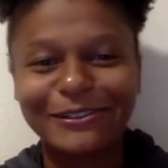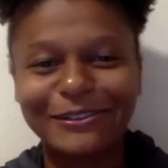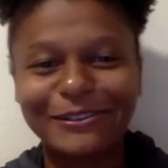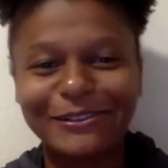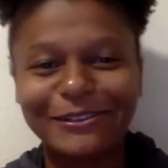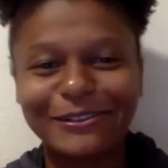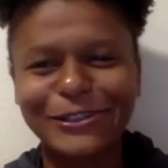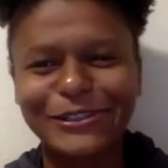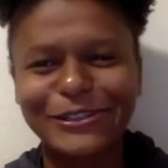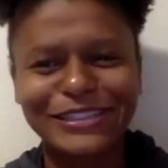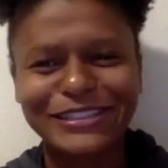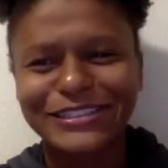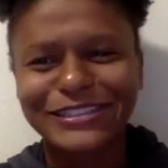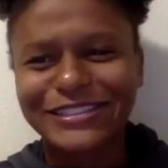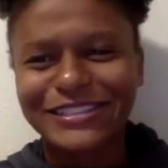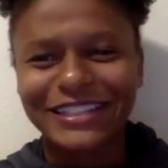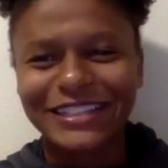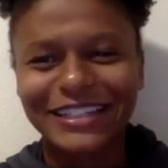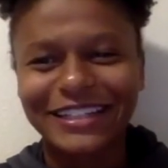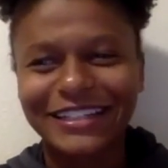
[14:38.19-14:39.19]
I heard there's
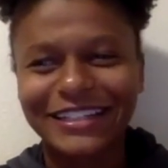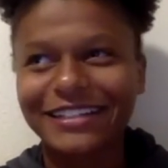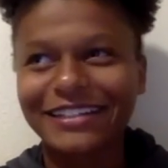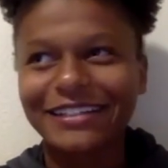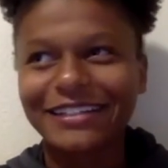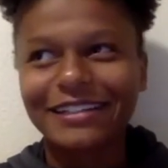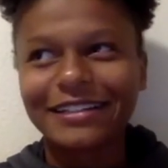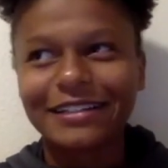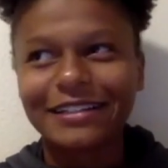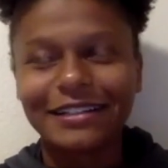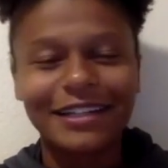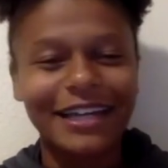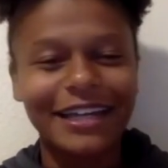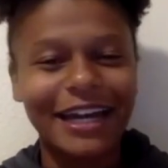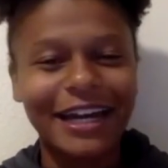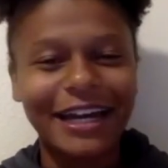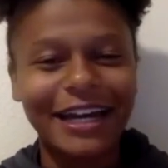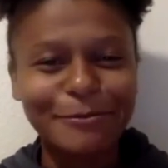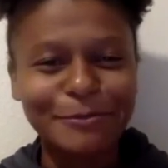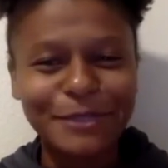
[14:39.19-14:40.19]
like
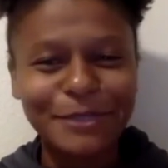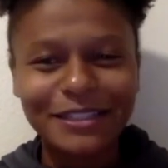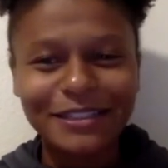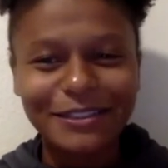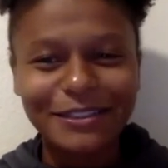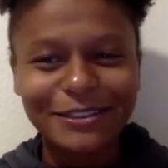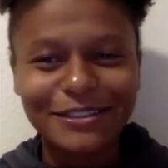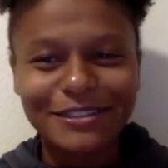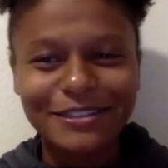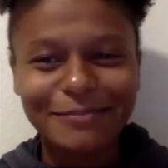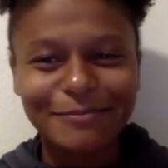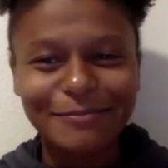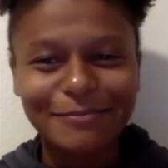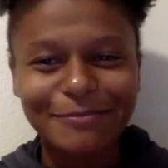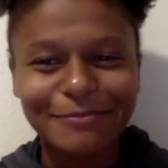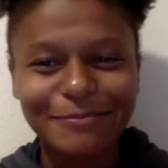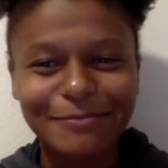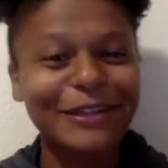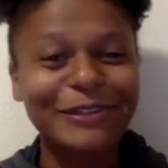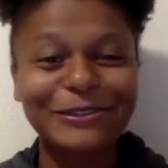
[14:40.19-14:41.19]
academy or something.
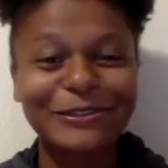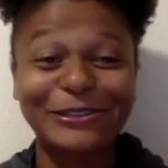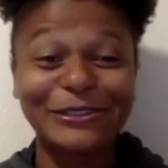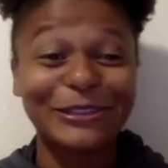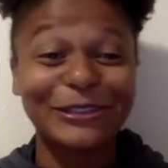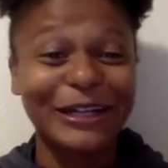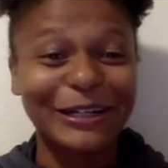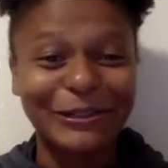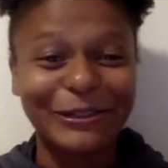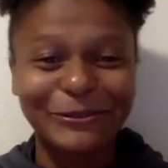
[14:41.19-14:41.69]
I don't know how it